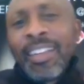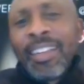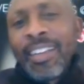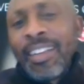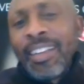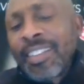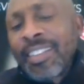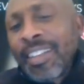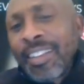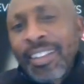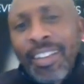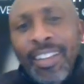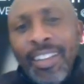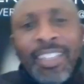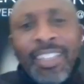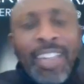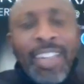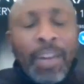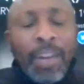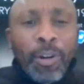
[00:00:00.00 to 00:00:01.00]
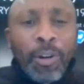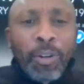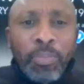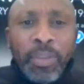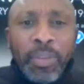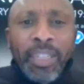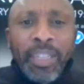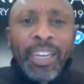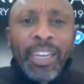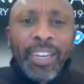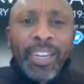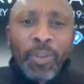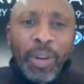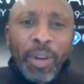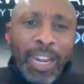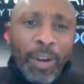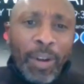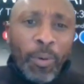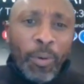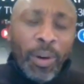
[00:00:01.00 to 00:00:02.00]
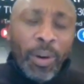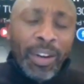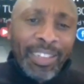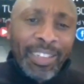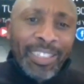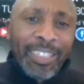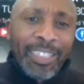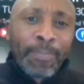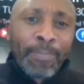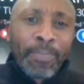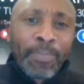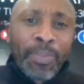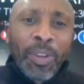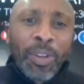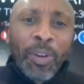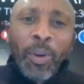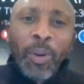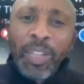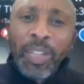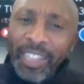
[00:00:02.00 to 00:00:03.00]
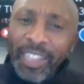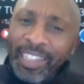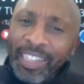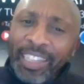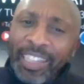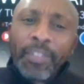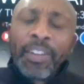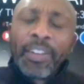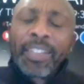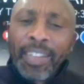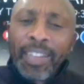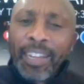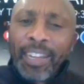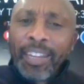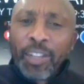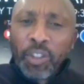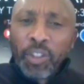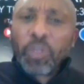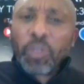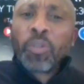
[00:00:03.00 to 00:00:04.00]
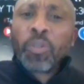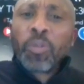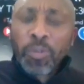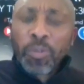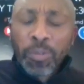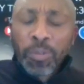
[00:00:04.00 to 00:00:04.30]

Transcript: Is it about me getting what I want, or is it a give and take show?